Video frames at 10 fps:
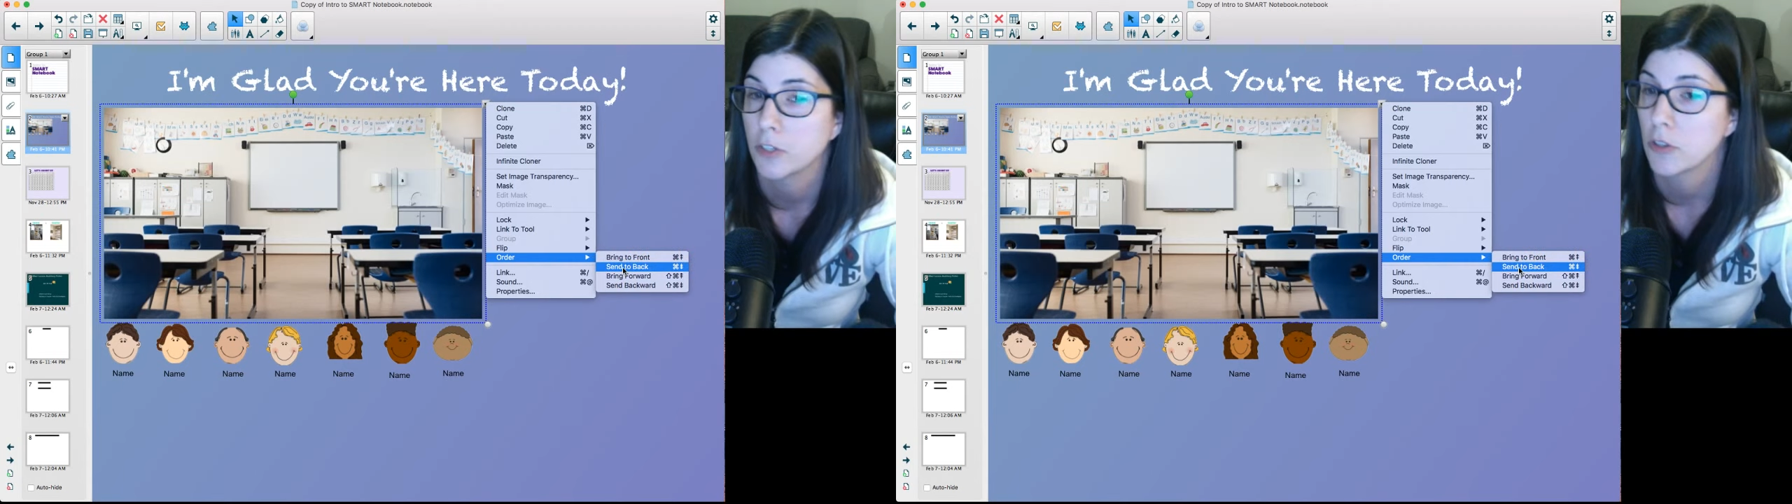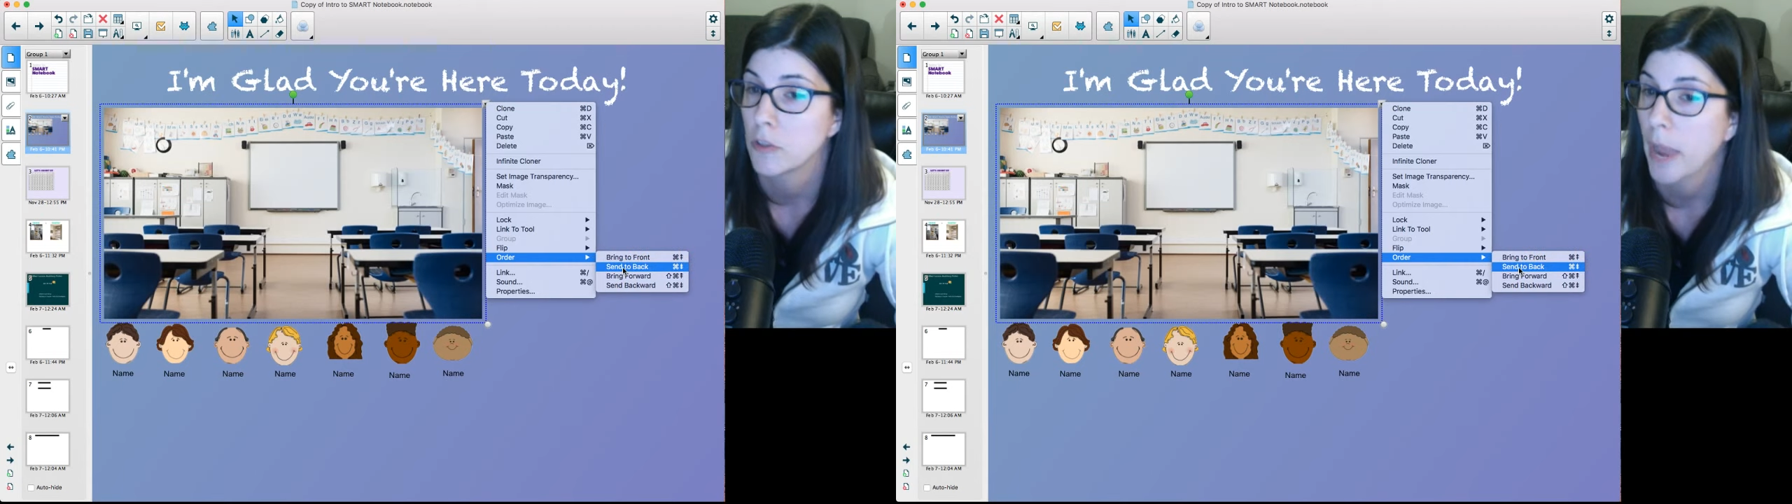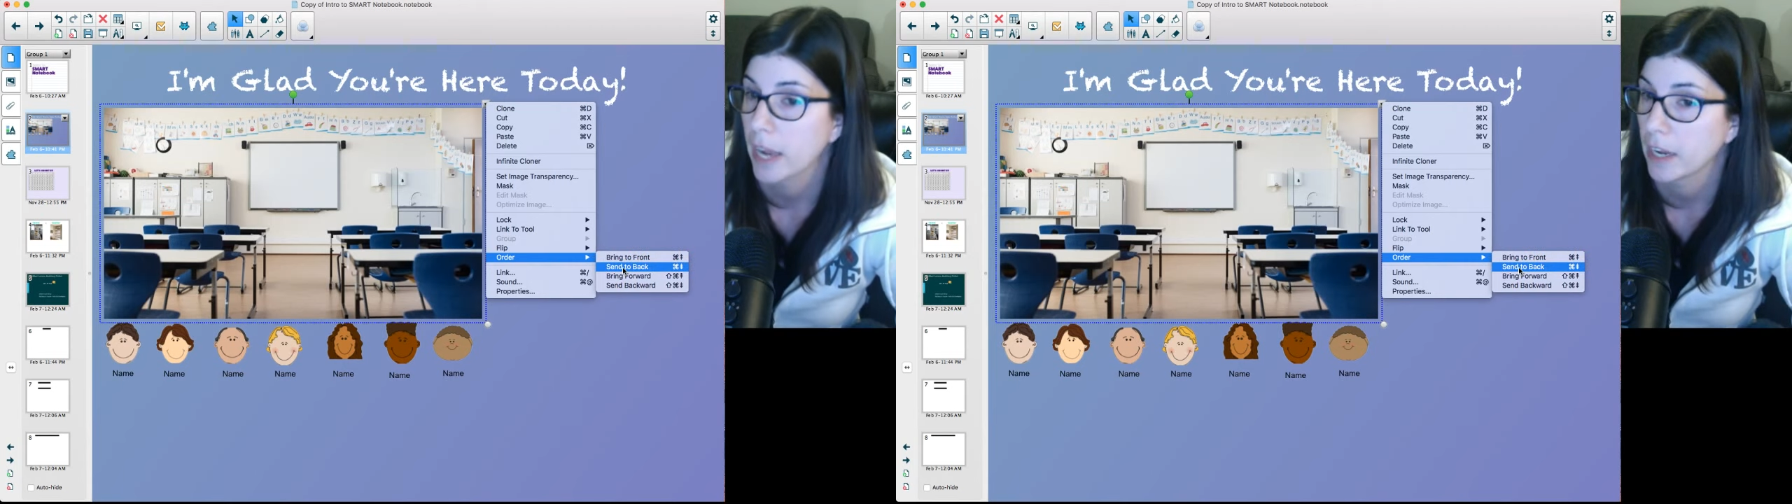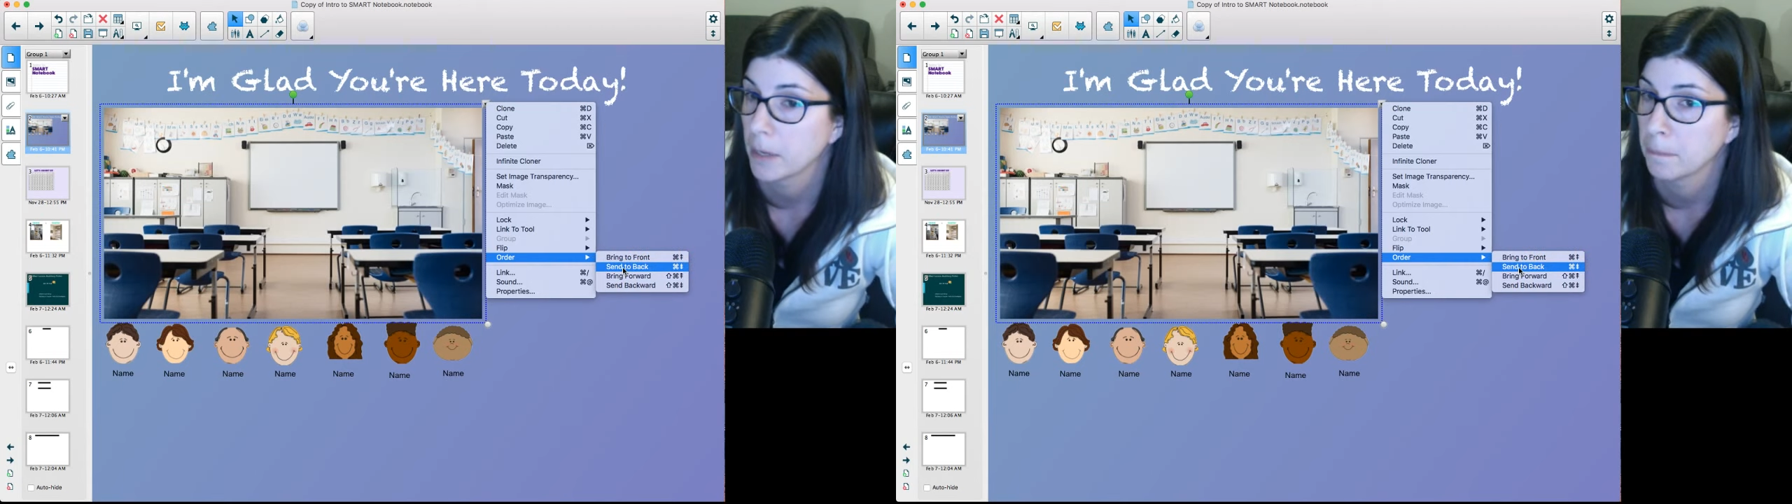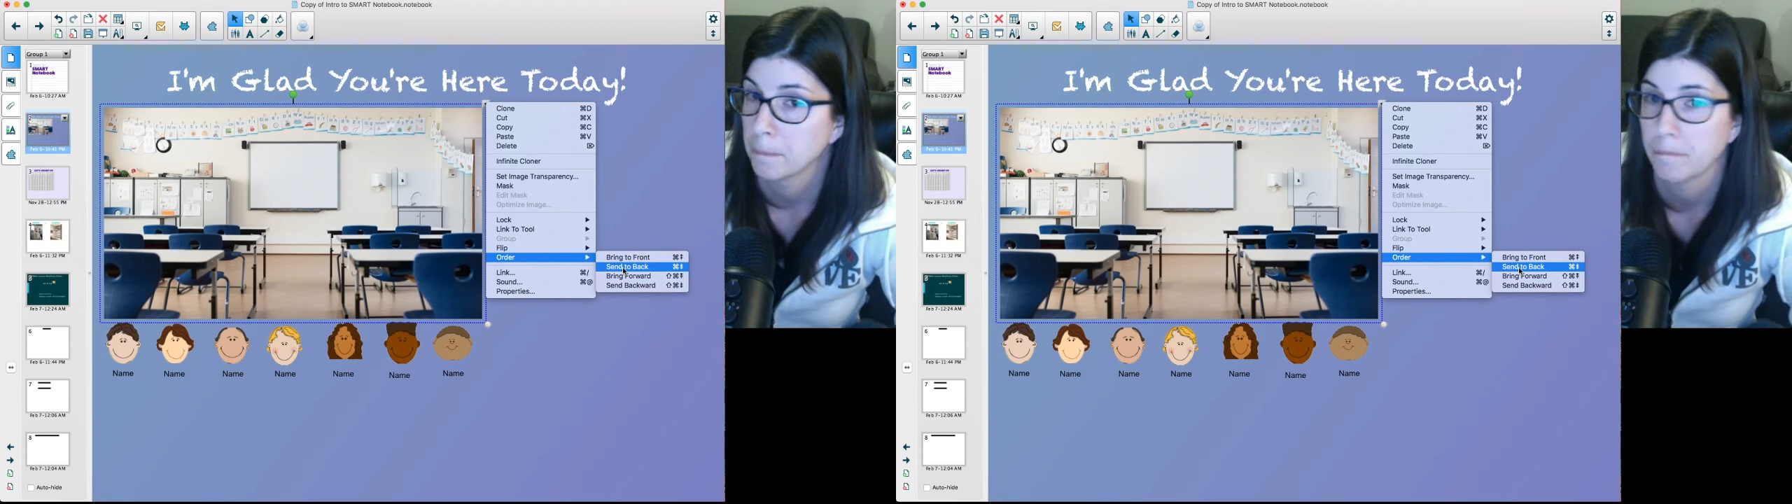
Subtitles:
to the back.